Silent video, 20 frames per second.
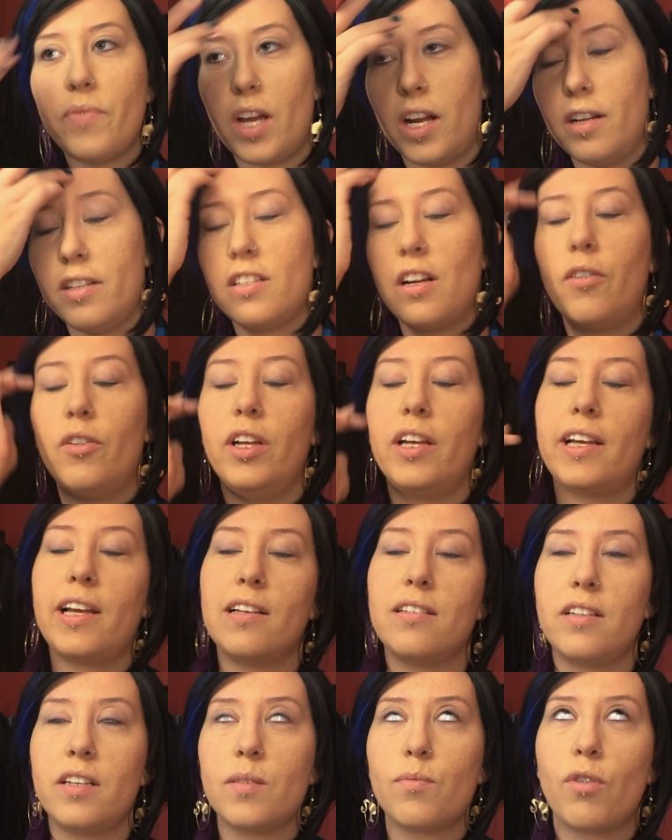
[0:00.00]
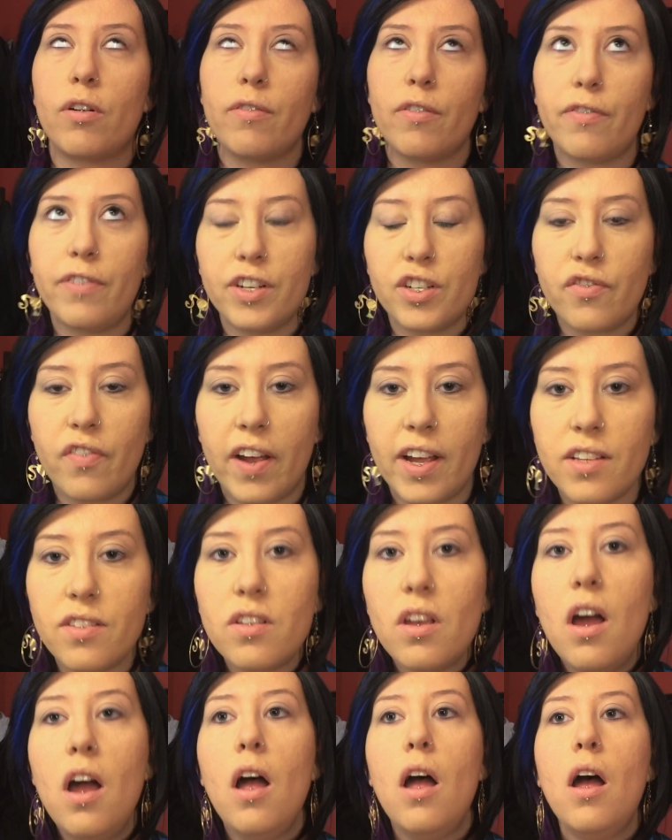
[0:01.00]
And it's not really a kissy, it's more of a fish
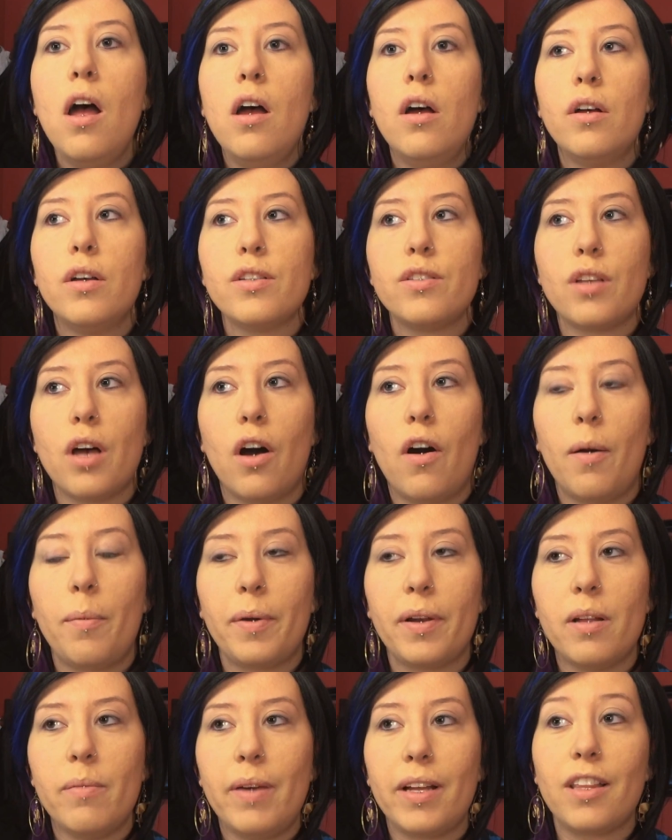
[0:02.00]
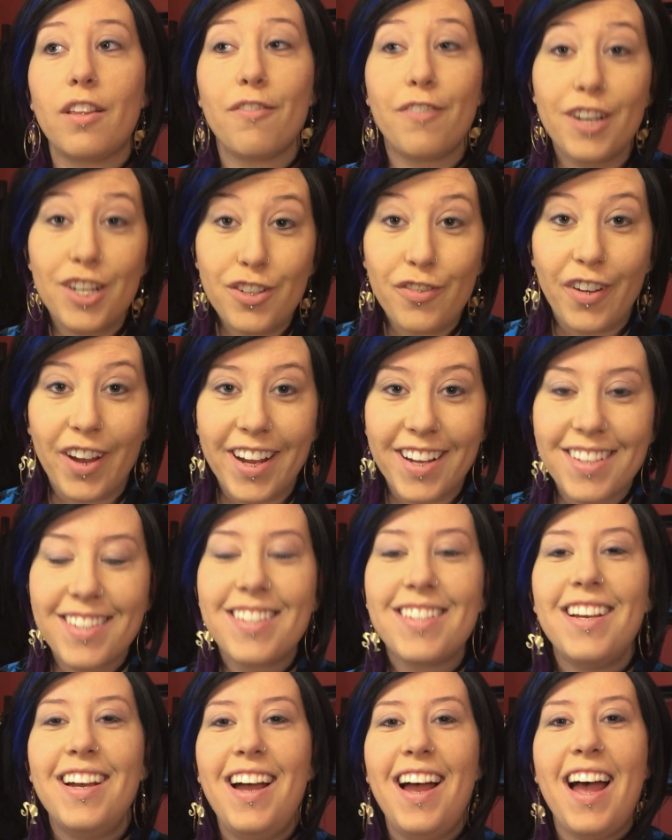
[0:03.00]
face. So I'm going to make the fish
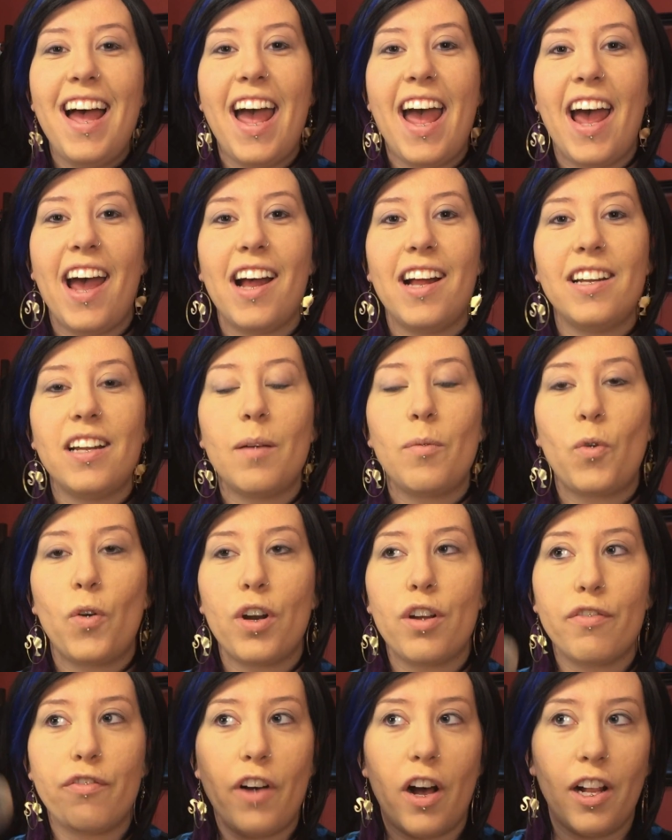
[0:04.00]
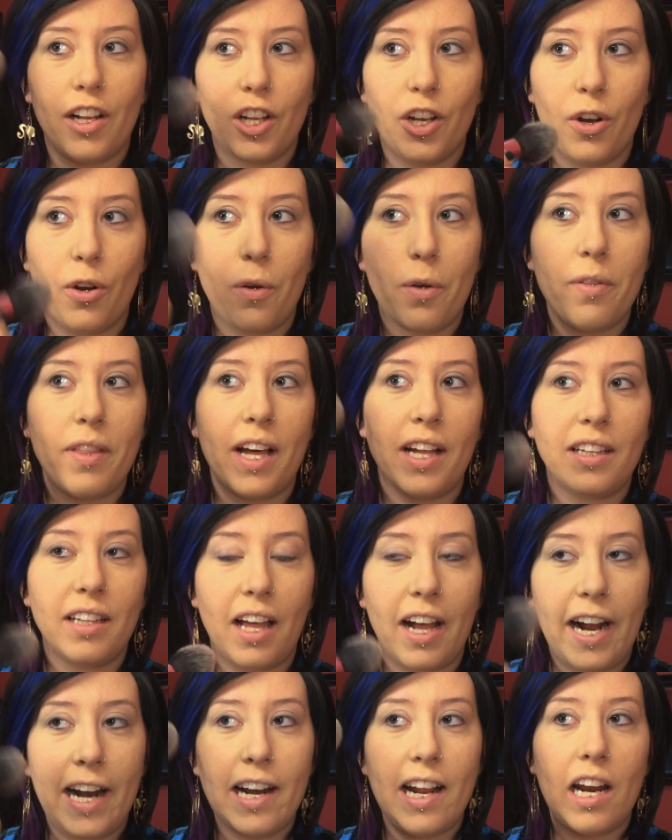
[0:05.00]
face, and I'm going to follow that
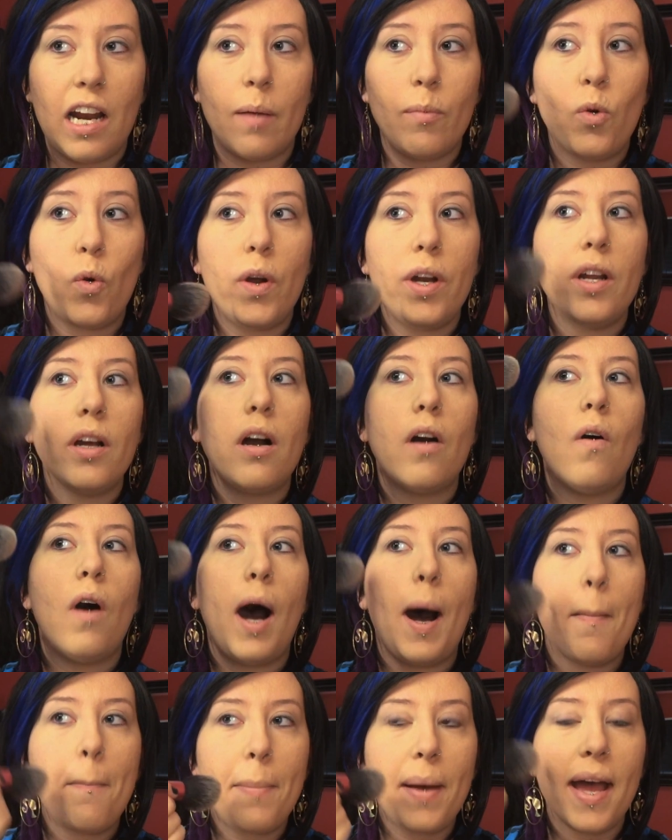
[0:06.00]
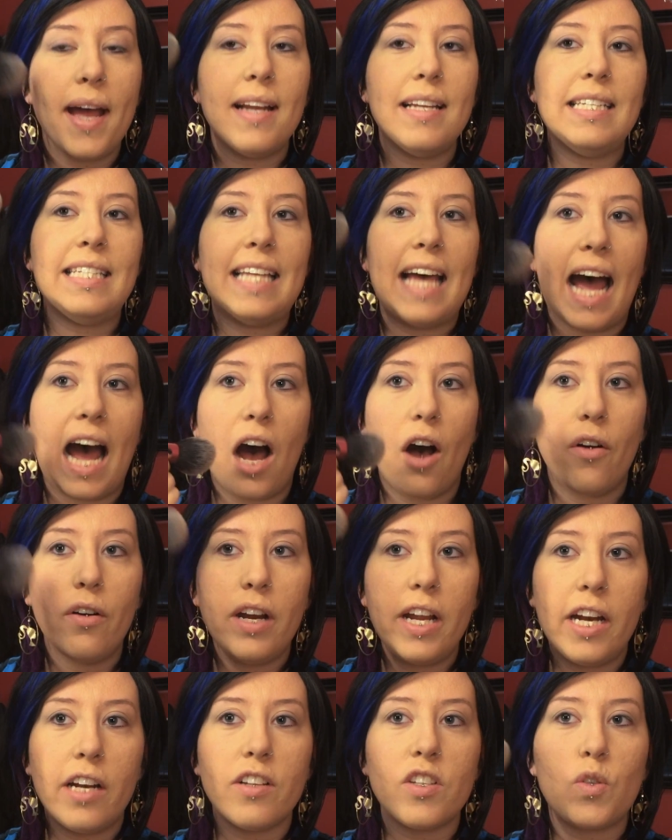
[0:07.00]
line. And I'm going to go up and
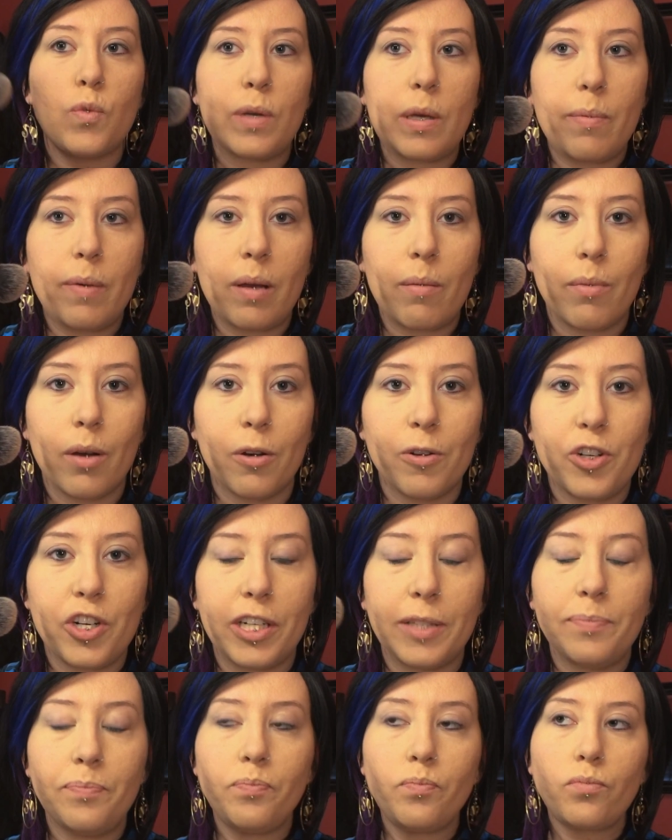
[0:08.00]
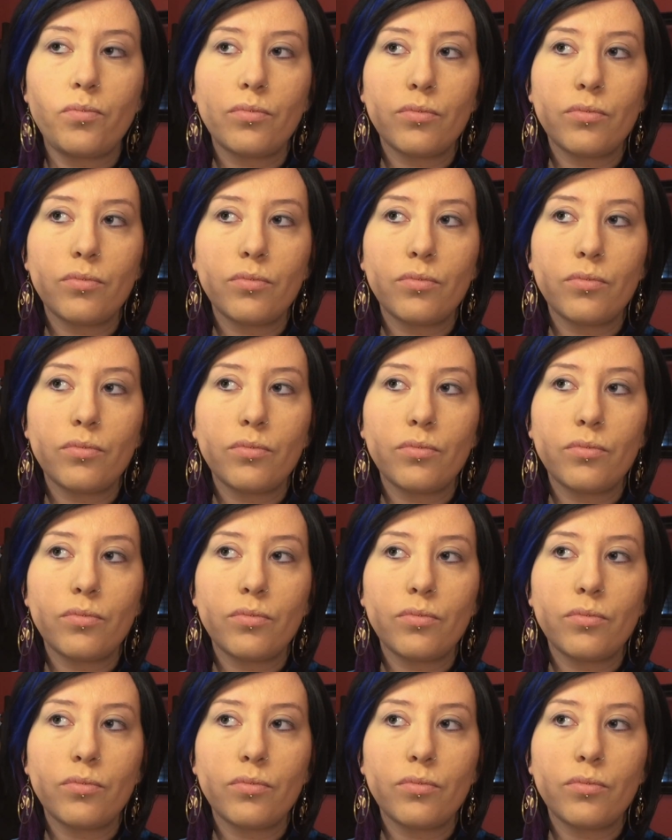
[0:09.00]
down in a sweeping motion.